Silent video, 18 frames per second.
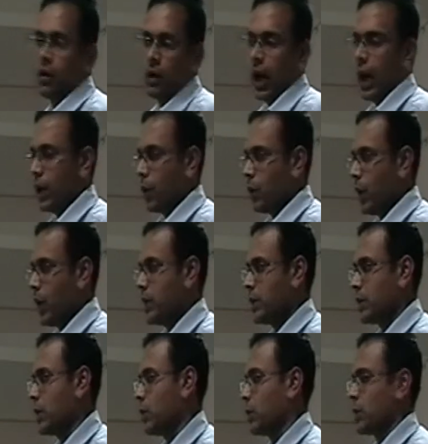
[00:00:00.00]

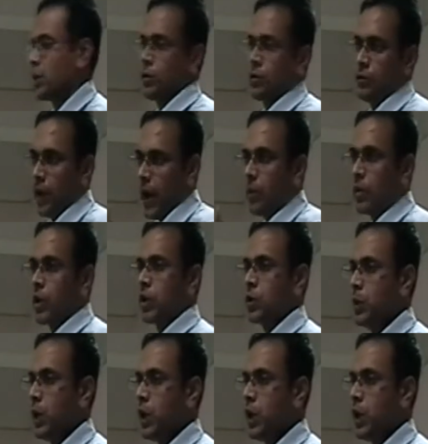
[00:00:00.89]
Otherwise, it was a fabulous